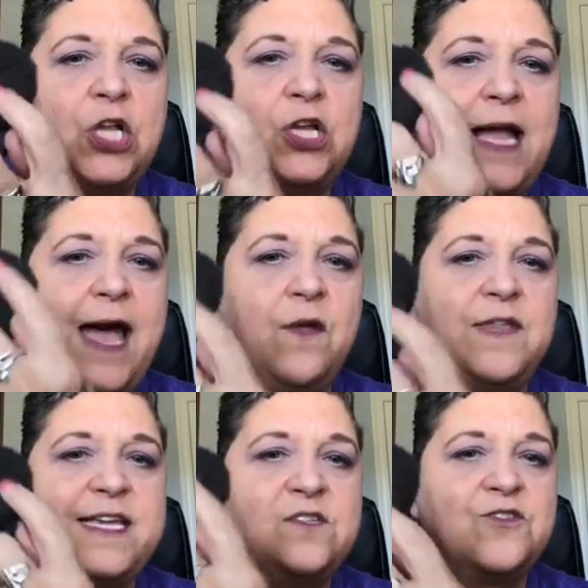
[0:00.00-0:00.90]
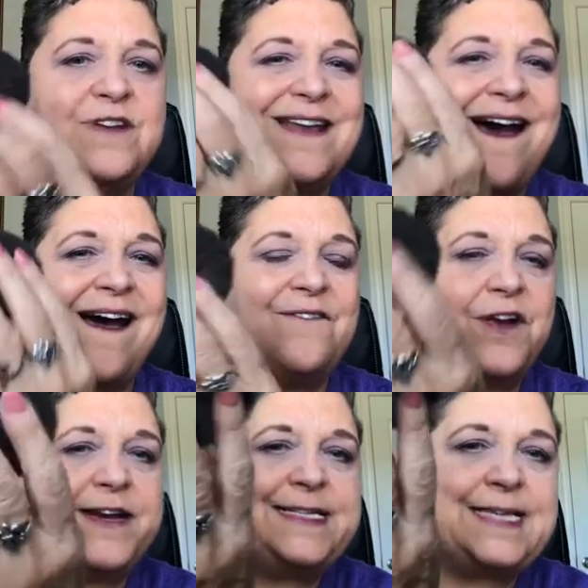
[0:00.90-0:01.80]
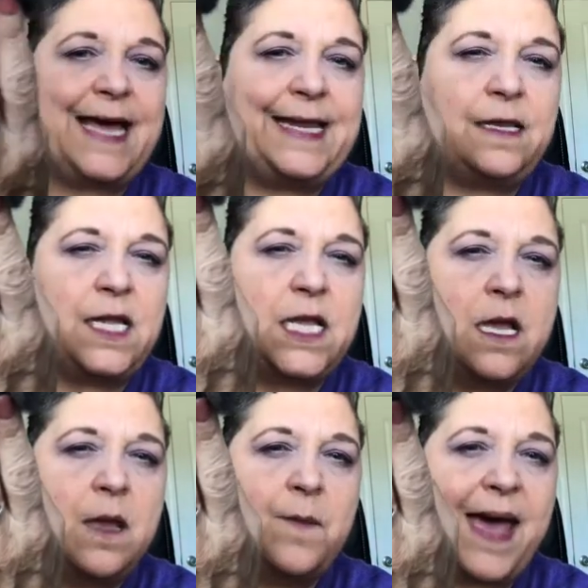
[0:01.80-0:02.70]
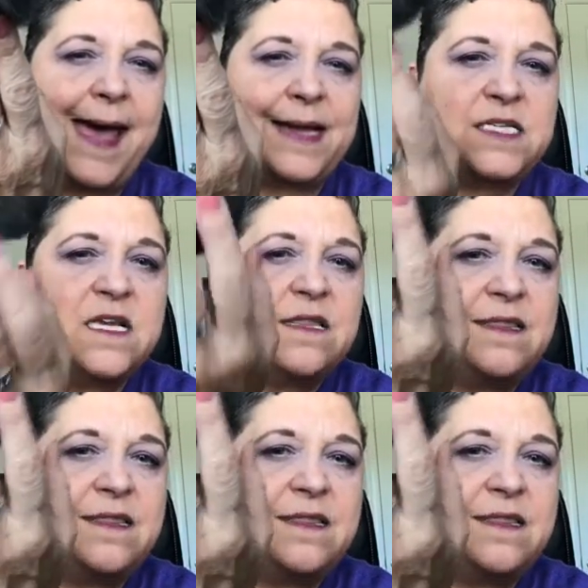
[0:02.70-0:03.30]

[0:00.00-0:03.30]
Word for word: look how these are not very tightly packed.